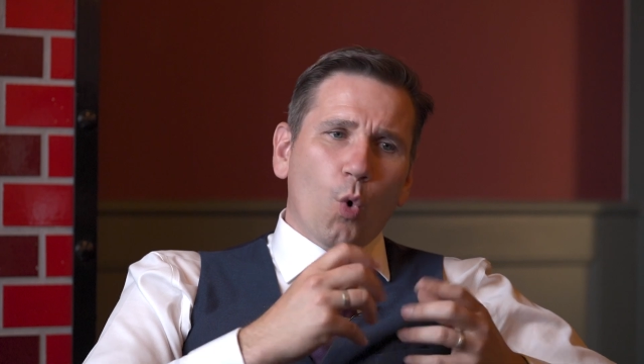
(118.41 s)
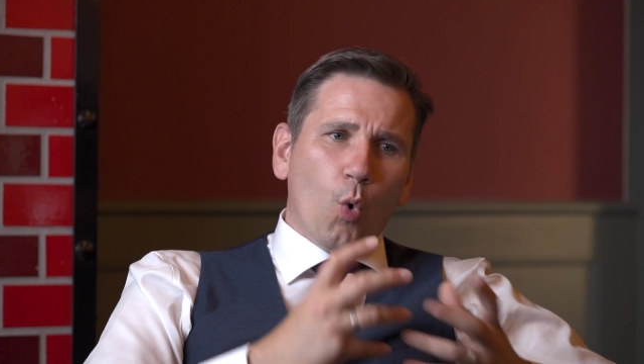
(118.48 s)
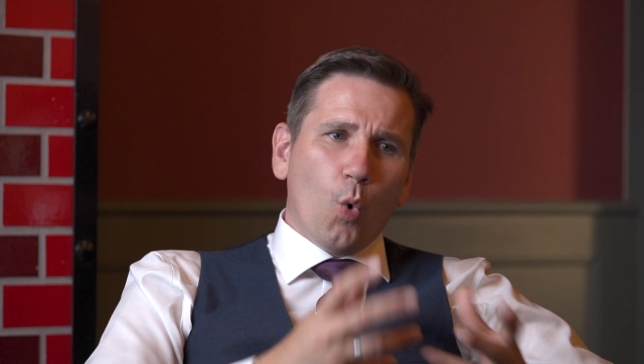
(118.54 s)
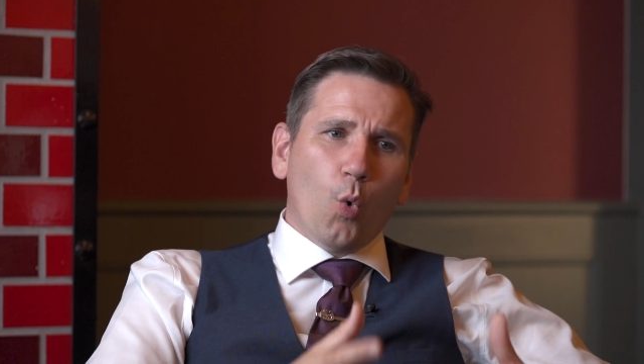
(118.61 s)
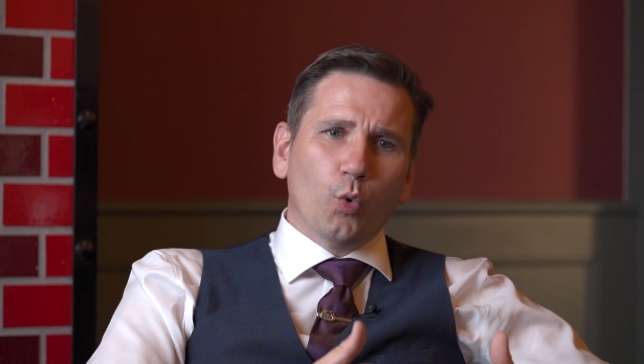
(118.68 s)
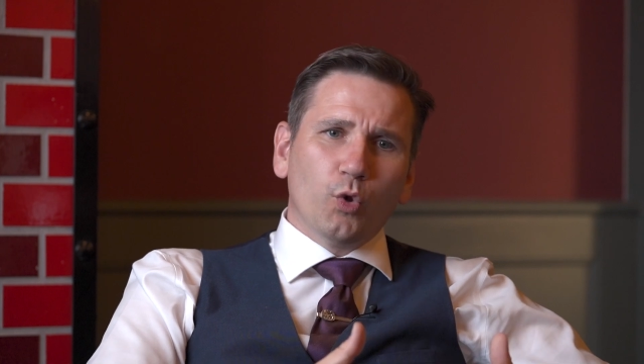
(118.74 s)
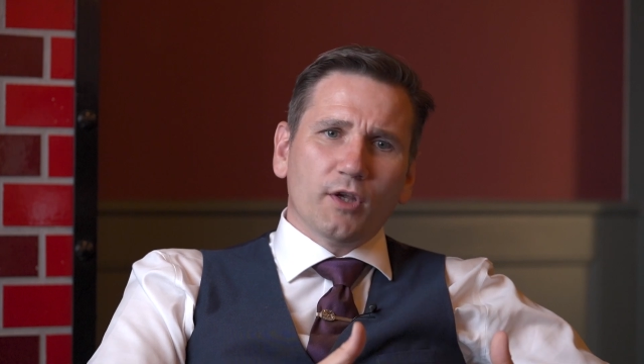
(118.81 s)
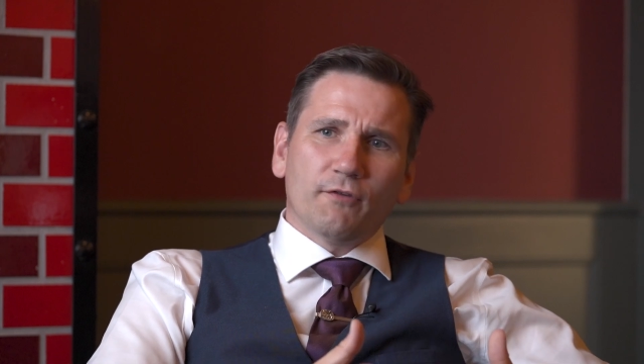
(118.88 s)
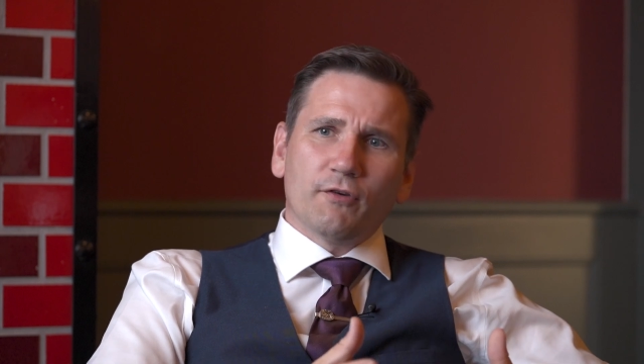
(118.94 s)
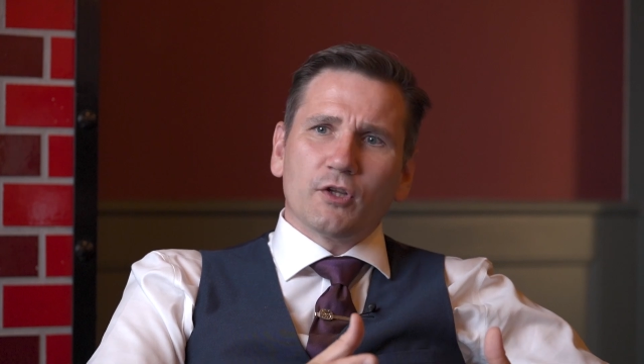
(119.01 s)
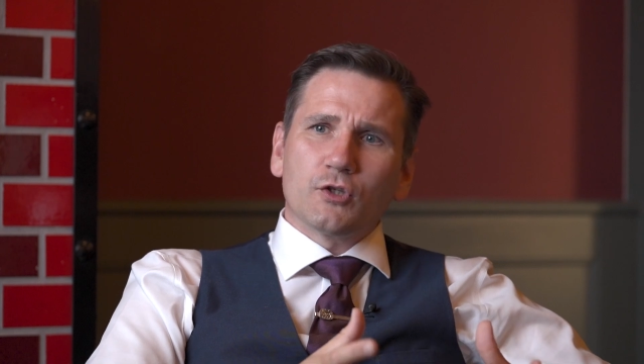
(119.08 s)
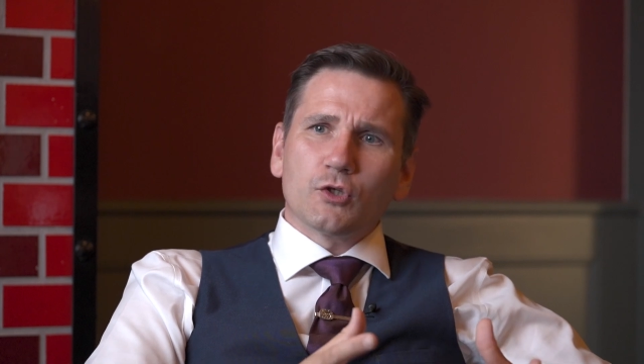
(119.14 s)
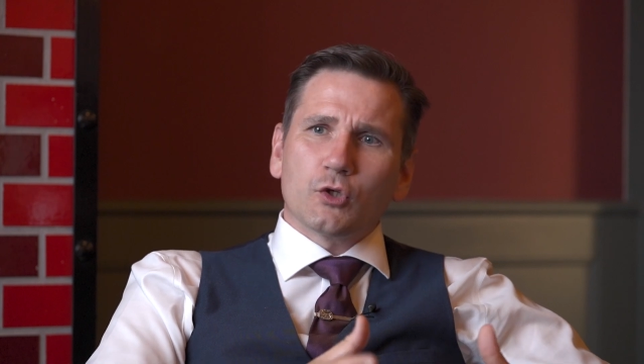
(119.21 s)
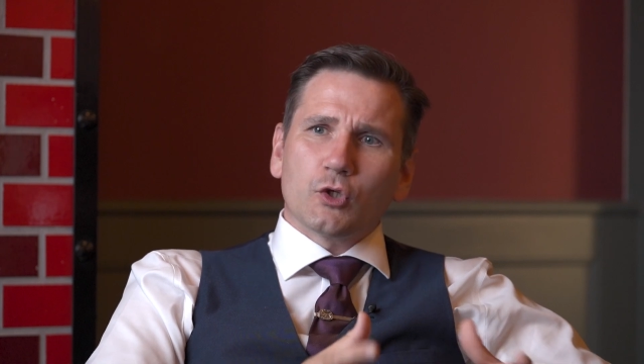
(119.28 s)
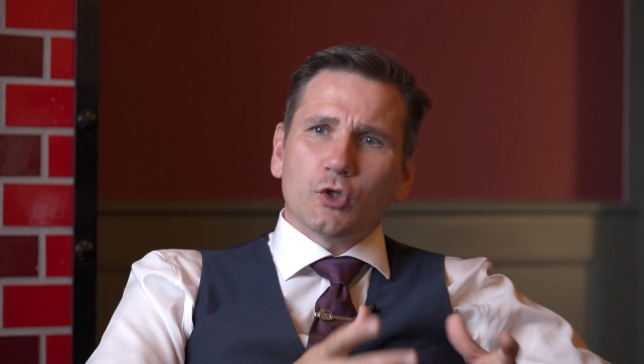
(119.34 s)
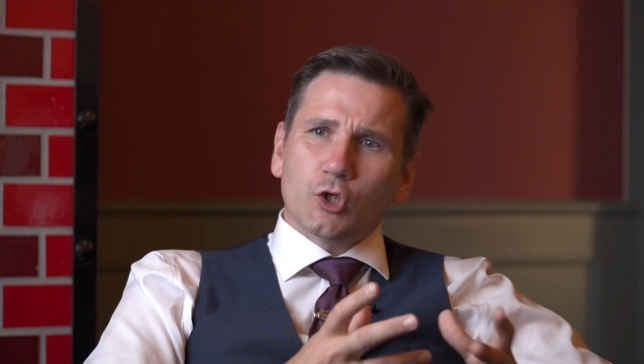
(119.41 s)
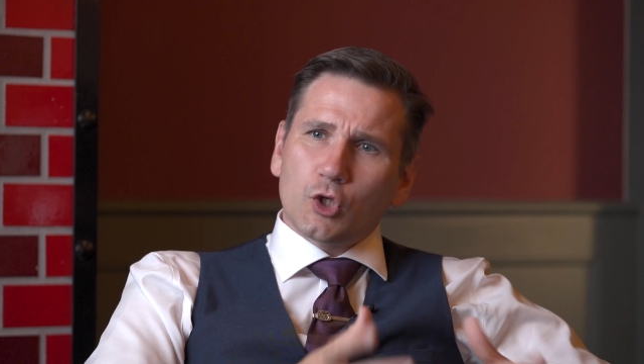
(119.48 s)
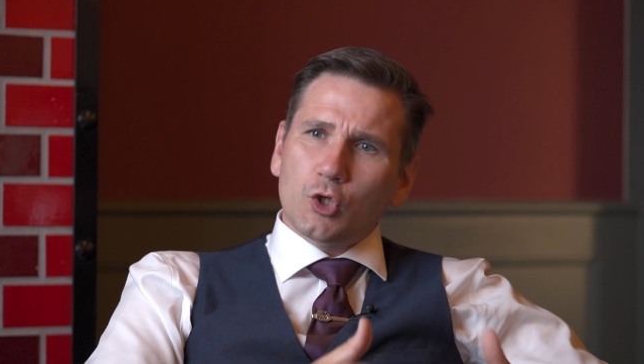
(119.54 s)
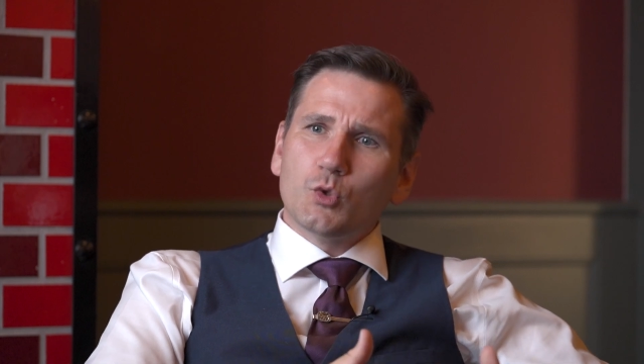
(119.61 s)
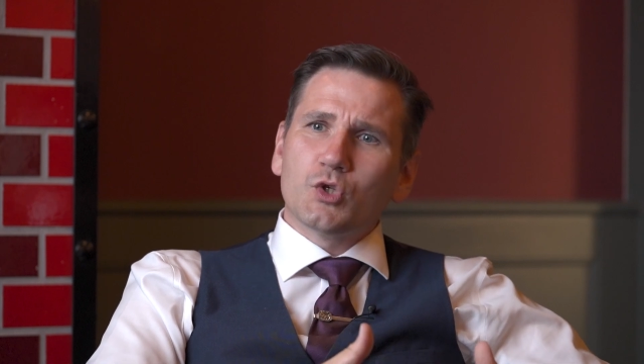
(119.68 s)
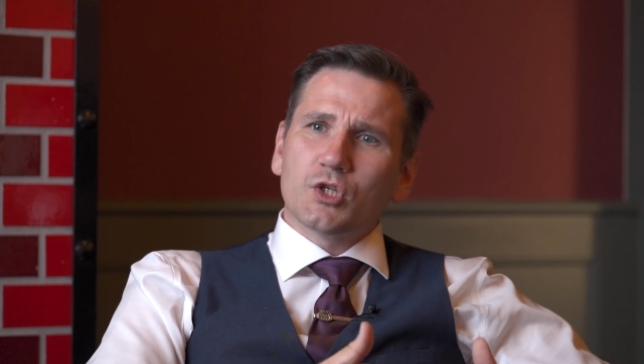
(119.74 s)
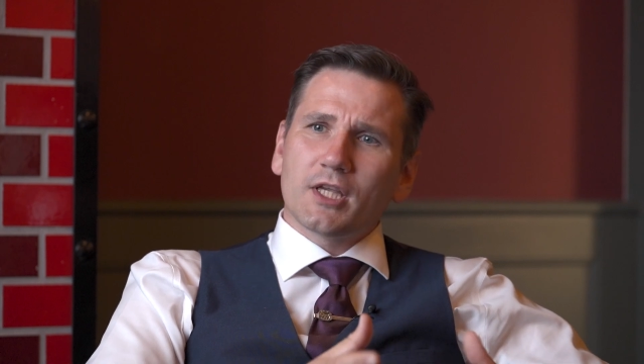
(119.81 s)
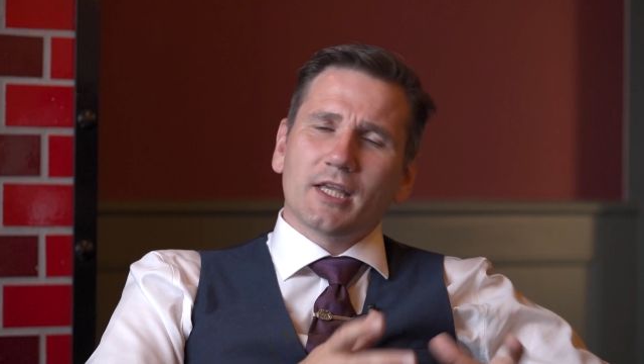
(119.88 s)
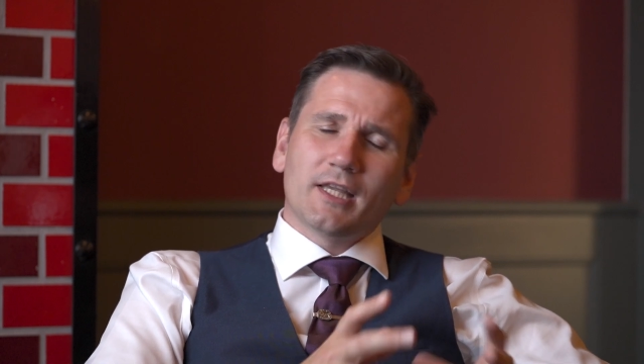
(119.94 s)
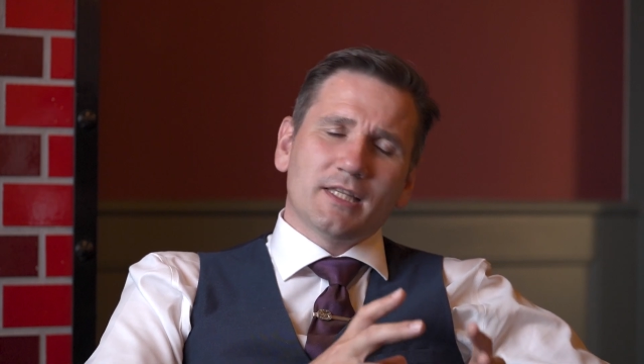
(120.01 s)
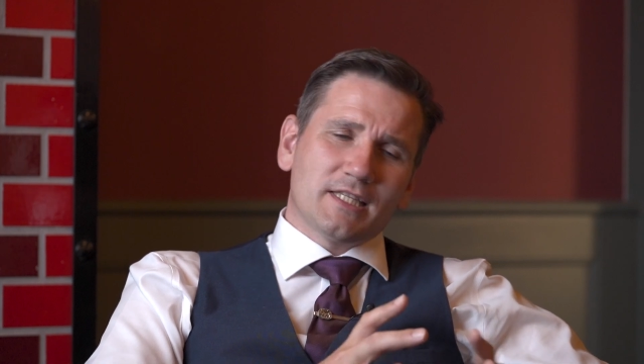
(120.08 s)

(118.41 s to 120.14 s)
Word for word: all different use